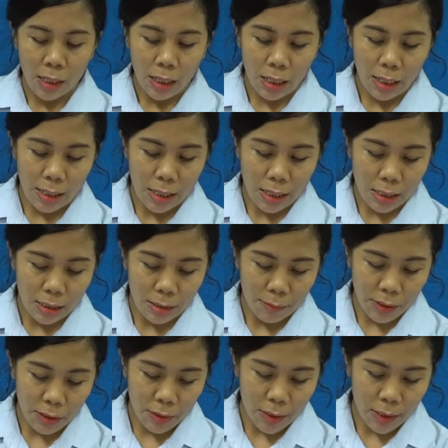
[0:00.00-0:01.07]
And then,
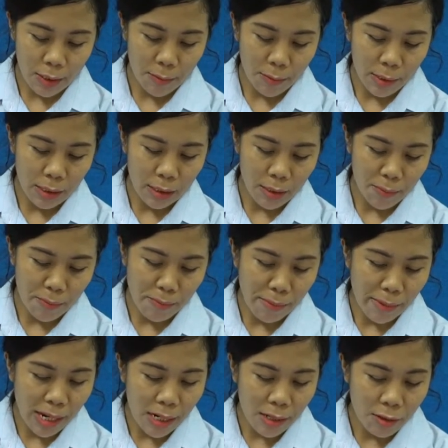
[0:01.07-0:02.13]
because it is
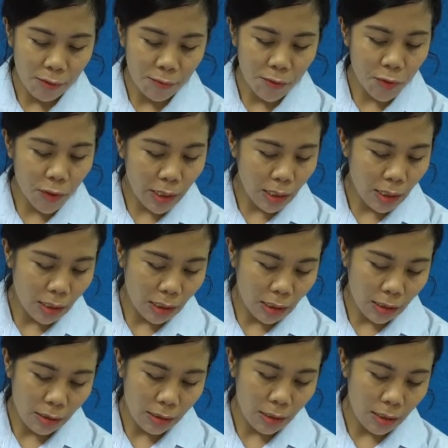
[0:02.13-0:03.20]
made of
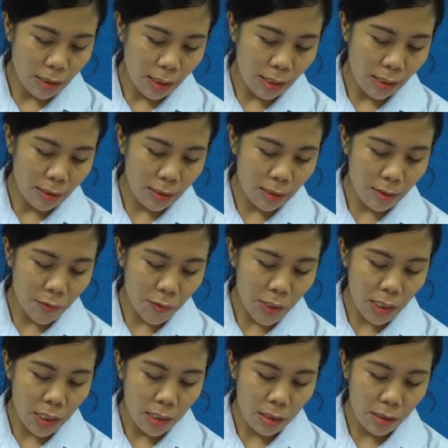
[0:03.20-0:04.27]
triangles, it has
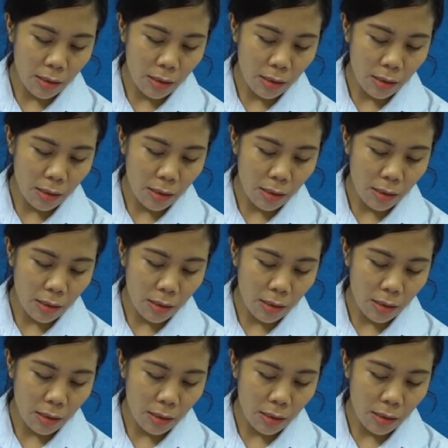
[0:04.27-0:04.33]
3